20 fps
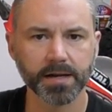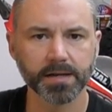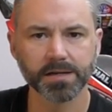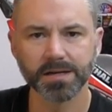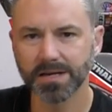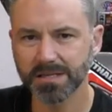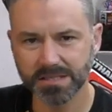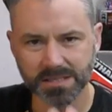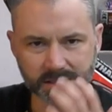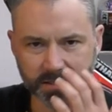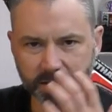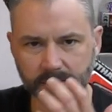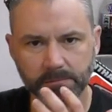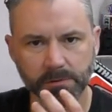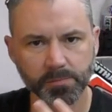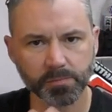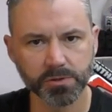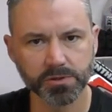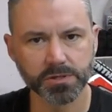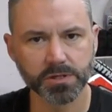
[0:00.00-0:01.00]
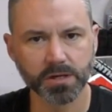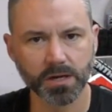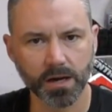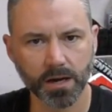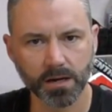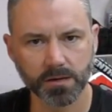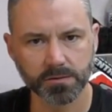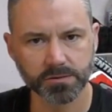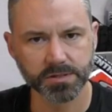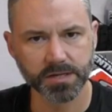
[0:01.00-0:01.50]
It doesn't seem to push the
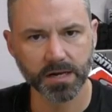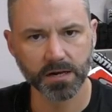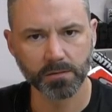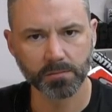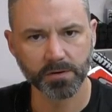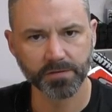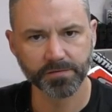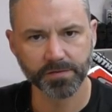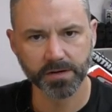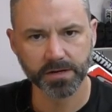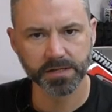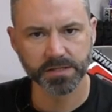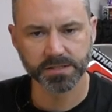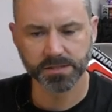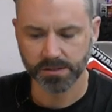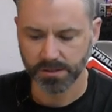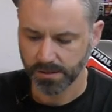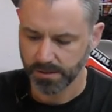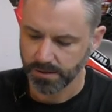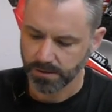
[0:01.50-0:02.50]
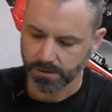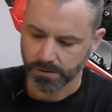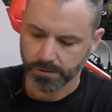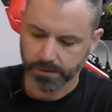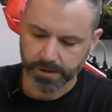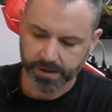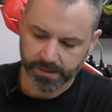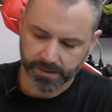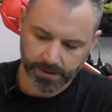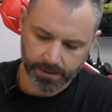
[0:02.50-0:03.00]
goggles down on my face or
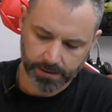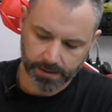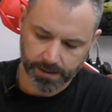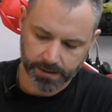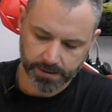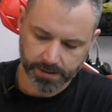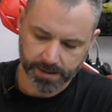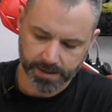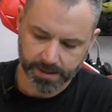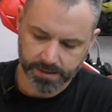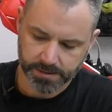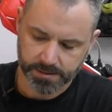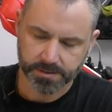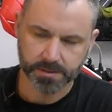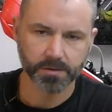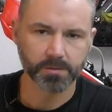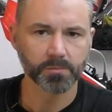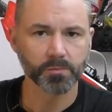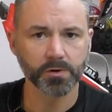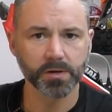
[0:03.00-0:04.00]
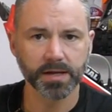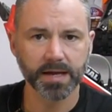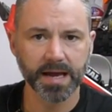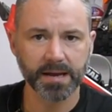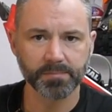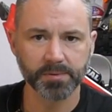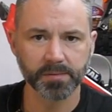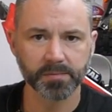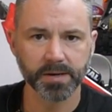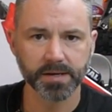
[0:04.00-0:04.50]
anything like that. So I'm really
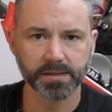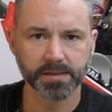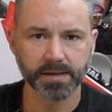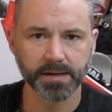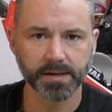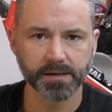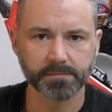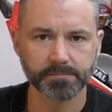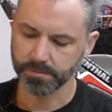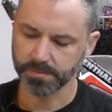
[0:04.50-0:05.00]
happy about that.